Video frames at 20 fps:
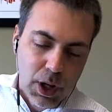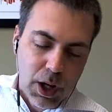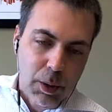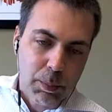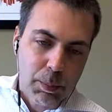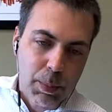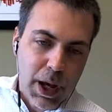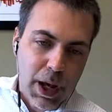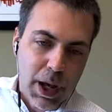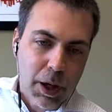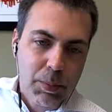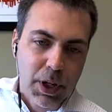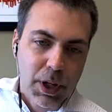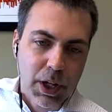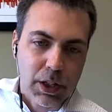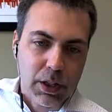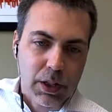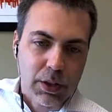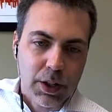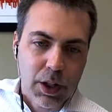back
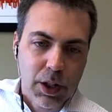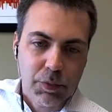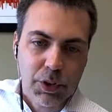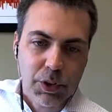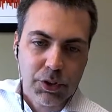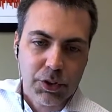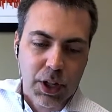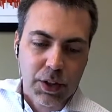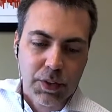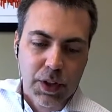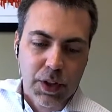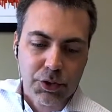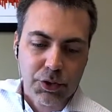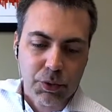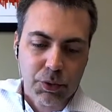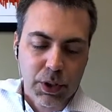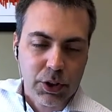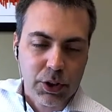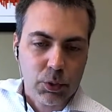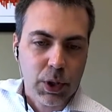pain, that feels like that's
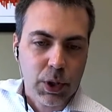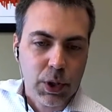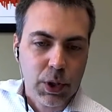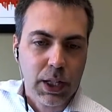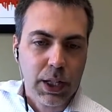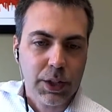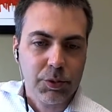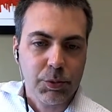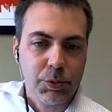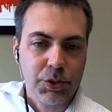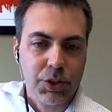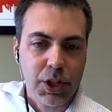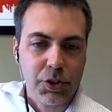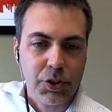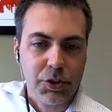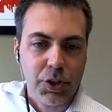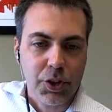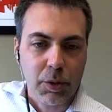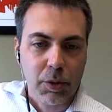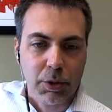right in the wheelhouse of
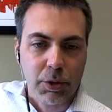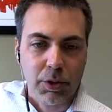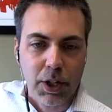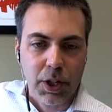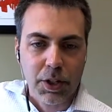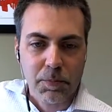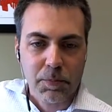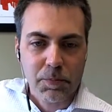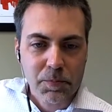massage therapy, right?